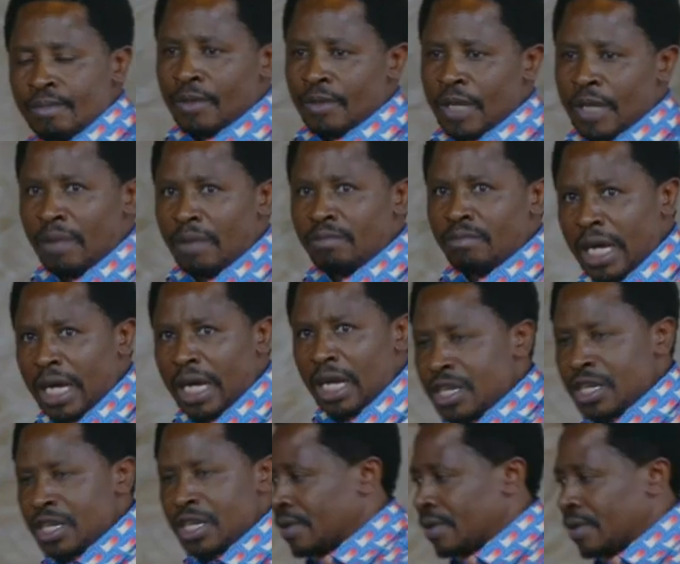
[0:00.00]
I'm telling
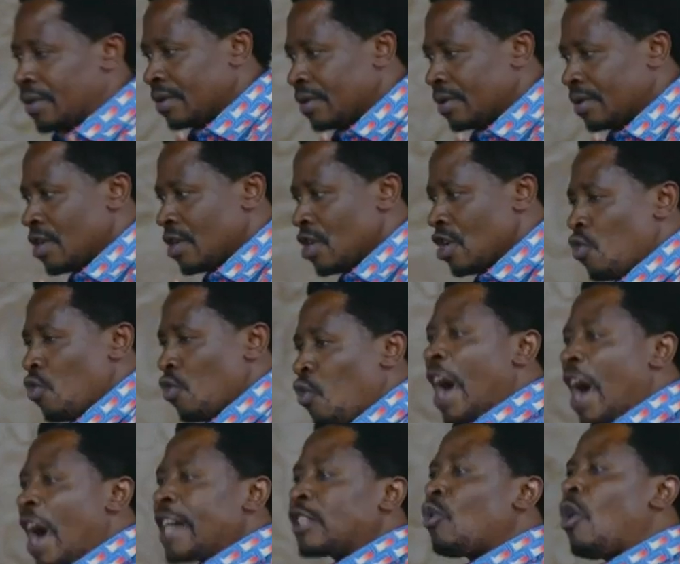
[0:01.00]
you,
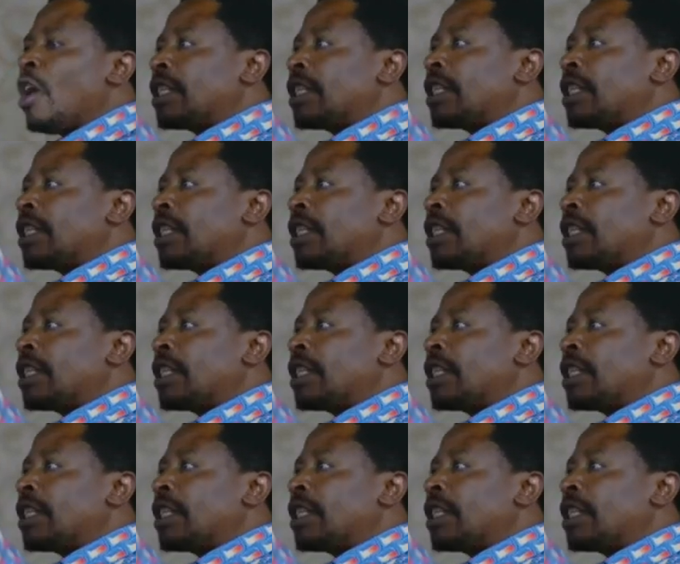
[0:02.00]
what was